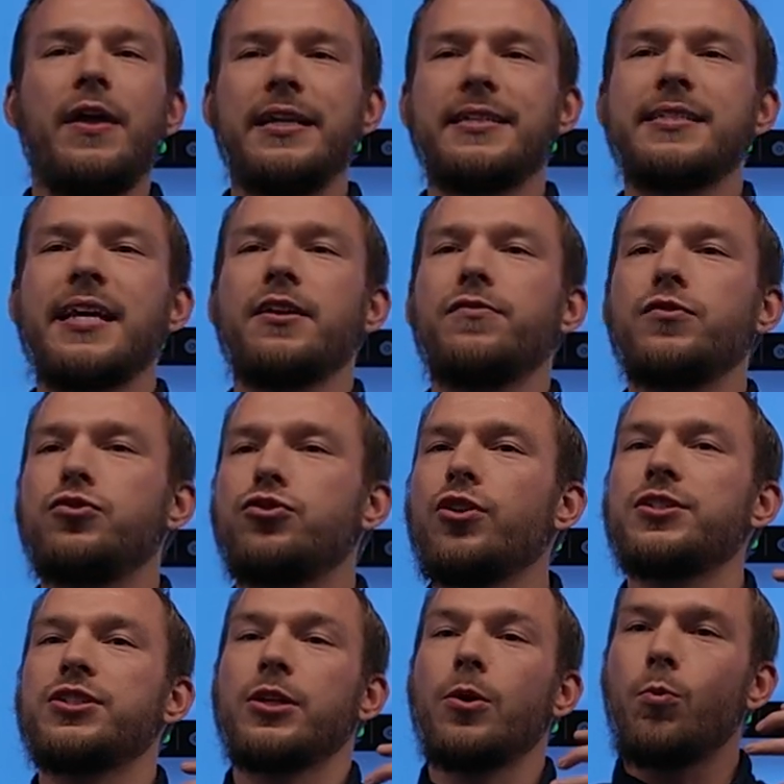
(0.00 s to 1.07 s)
Instead of
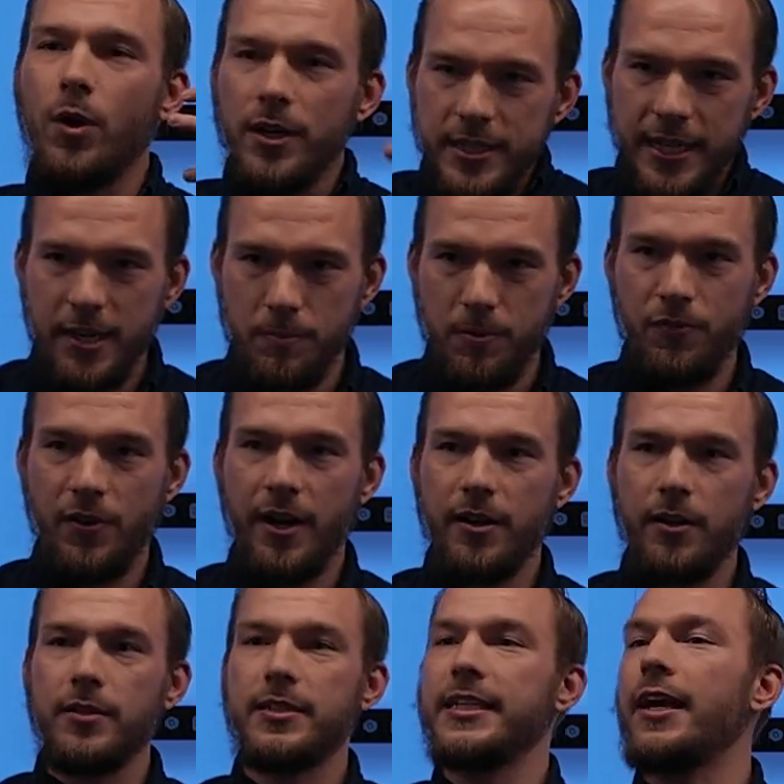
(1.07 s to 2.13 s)
trusting one data
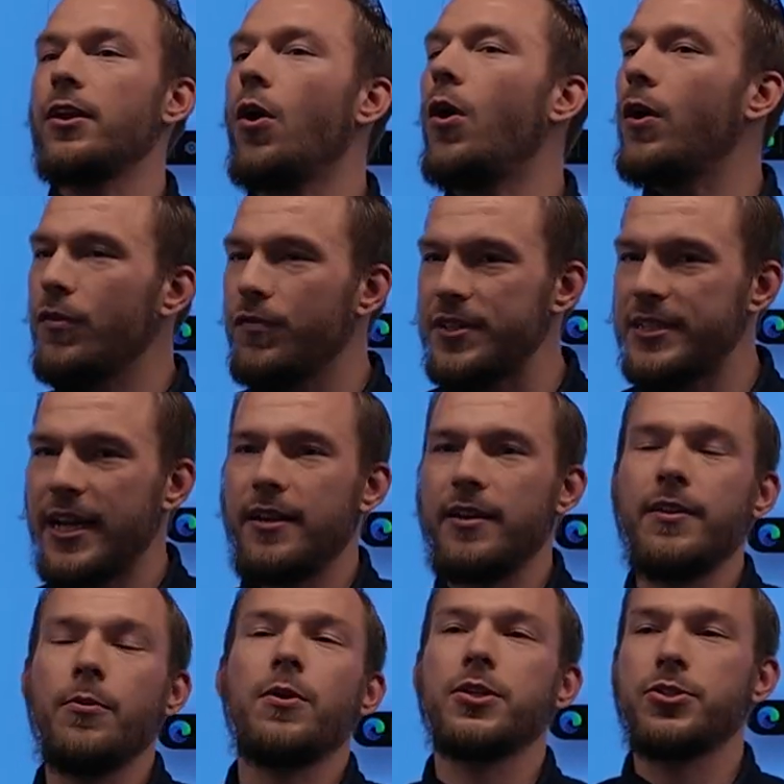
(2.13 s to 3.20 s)
provider to get all of the
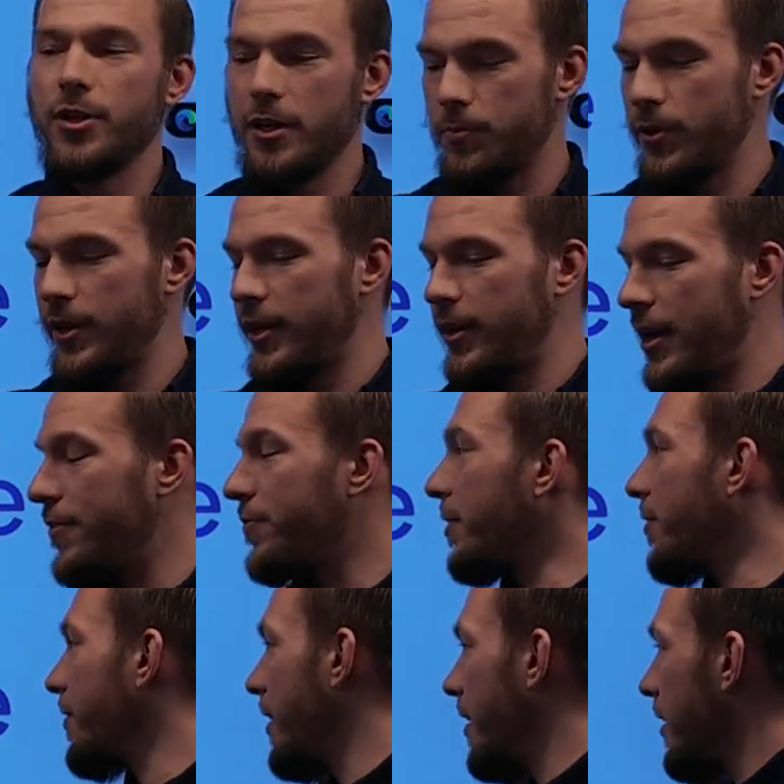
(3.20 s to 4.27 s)
data, they want to try to bring
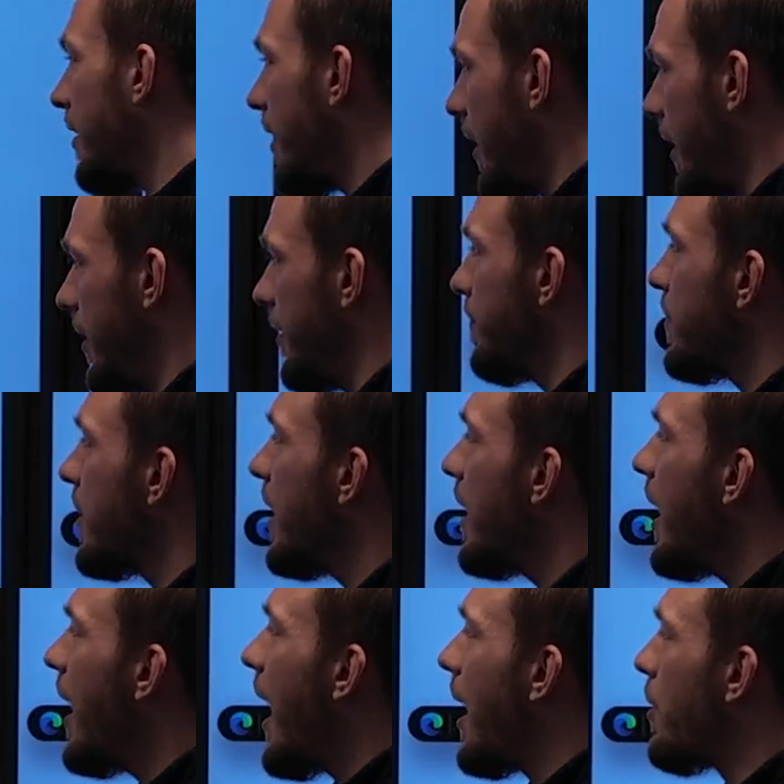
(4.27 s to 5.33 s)
everything in.
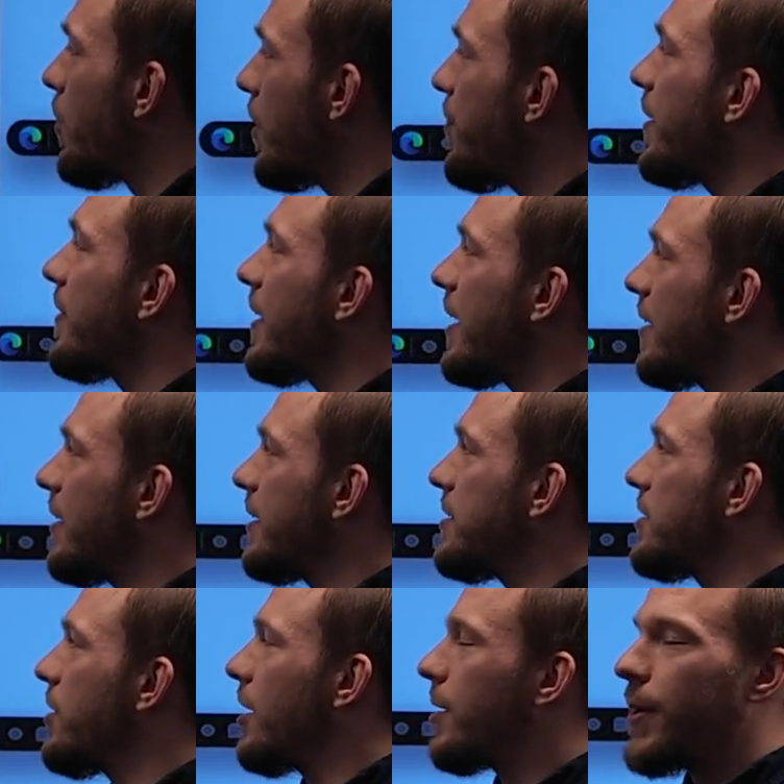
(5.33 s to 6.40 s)
And one thing that I like
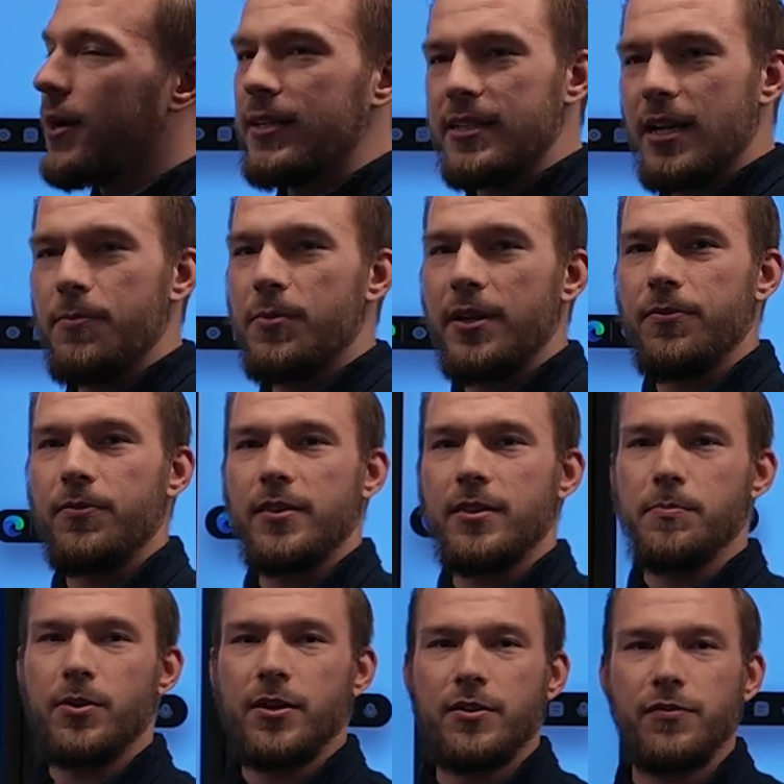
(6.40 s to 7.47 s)
to talk about has anybody read
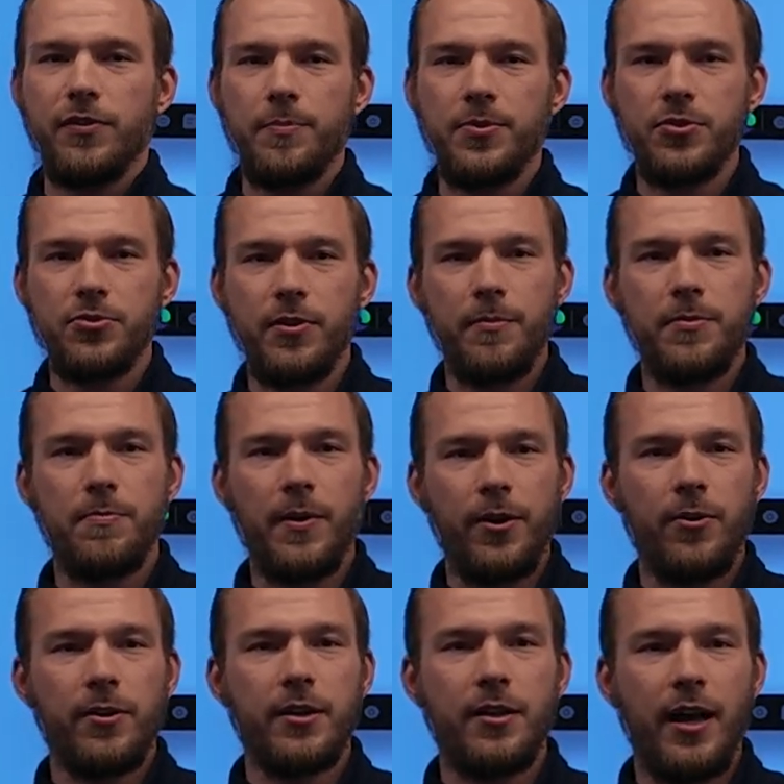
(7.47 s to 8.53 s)
the book Flip the Script by
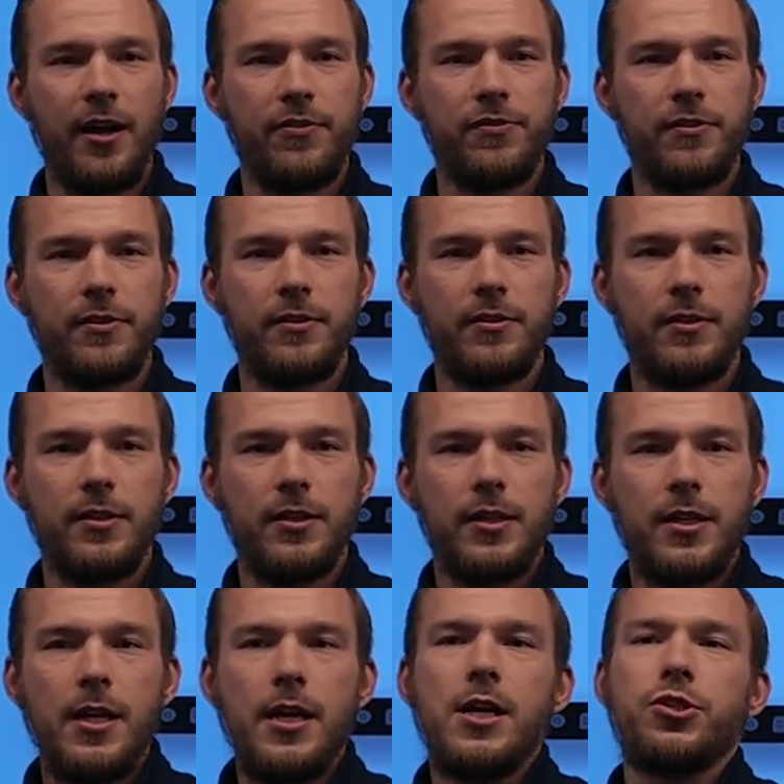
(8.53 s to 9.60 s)
Oren Klaff?
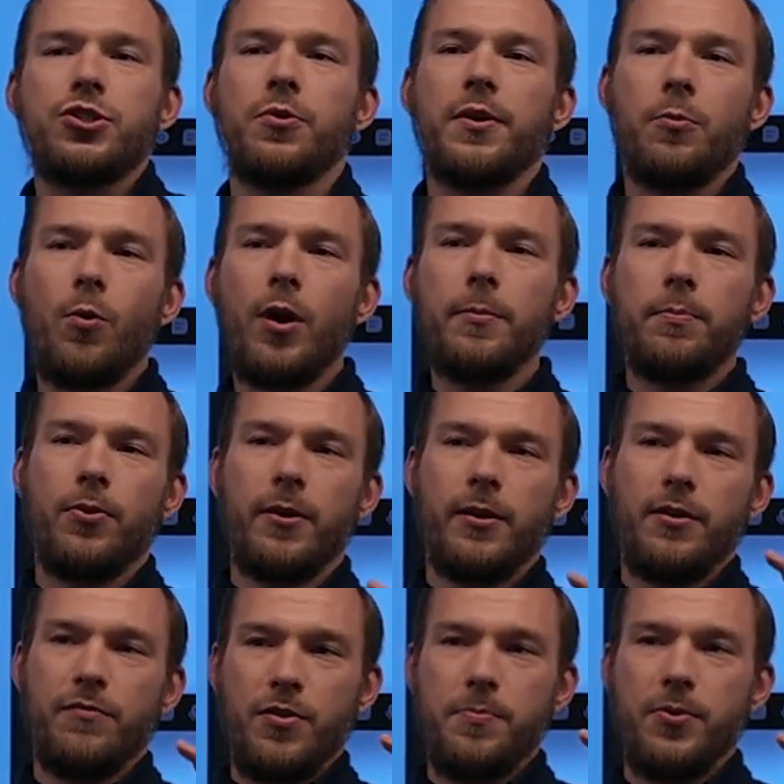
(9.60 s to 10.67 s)
So in one
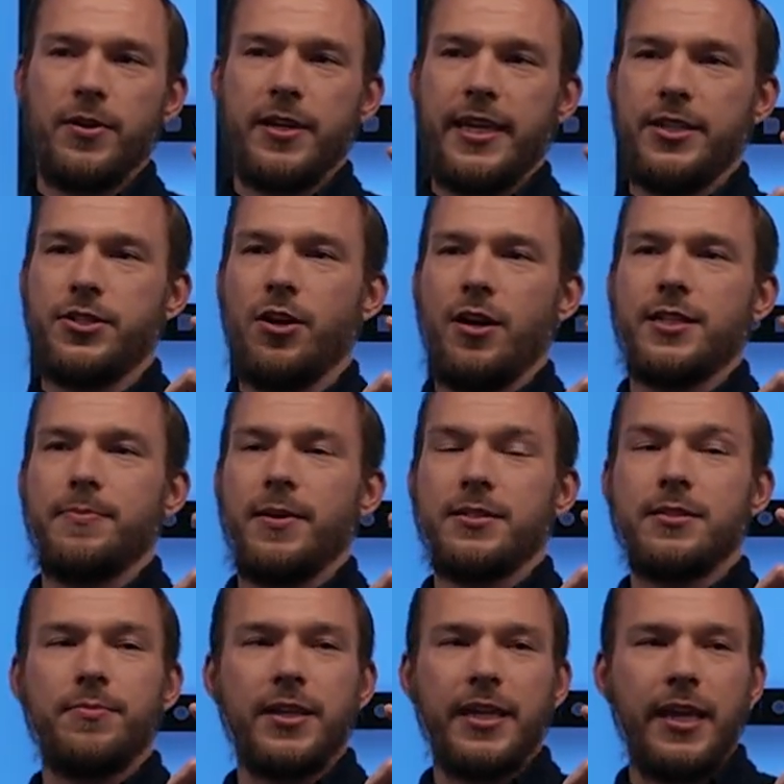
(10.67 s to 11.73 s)
part of the book, he talks about
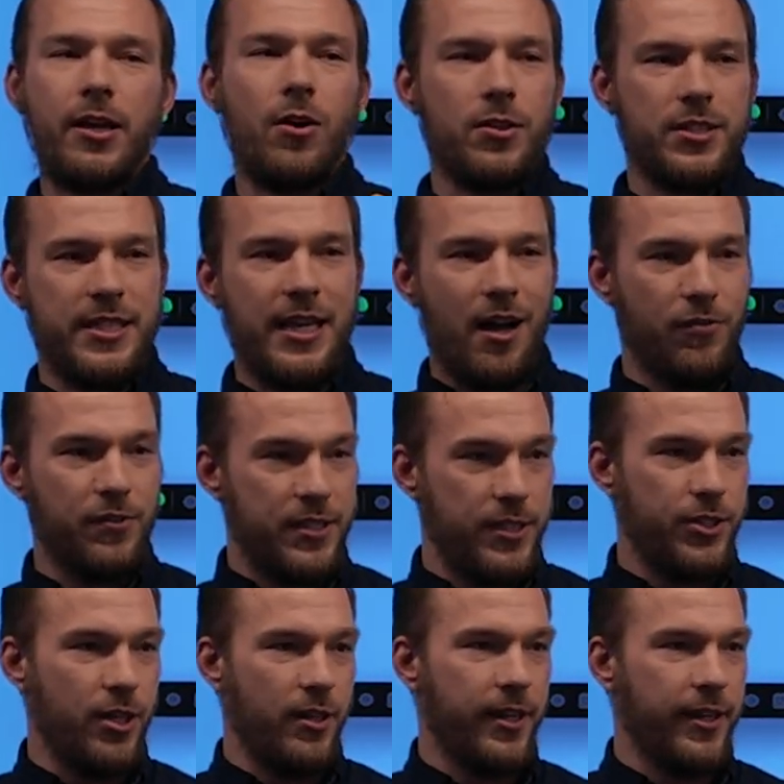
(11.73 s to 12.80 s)
something he calls
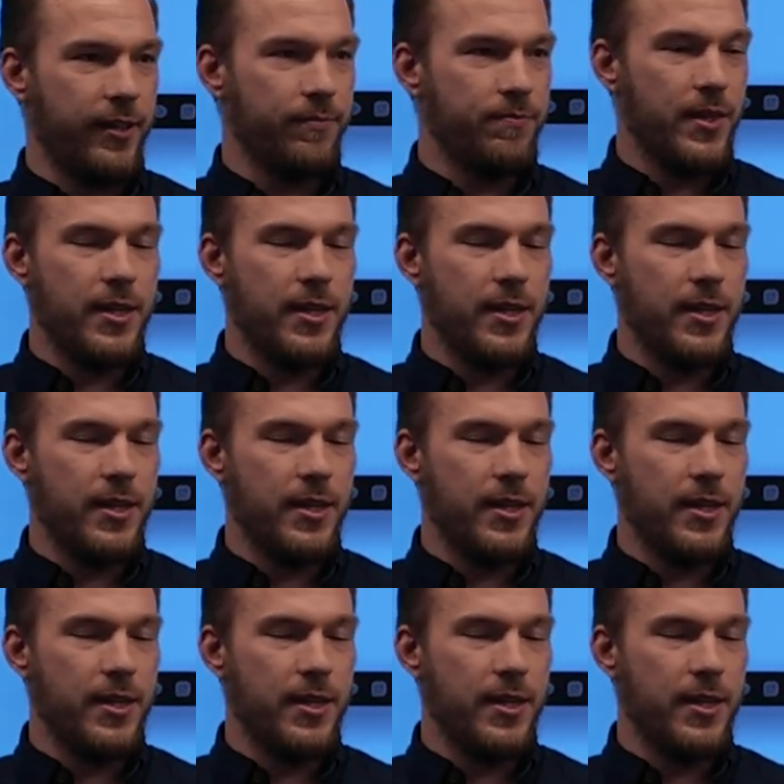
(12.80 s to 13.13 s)
novelty chunking.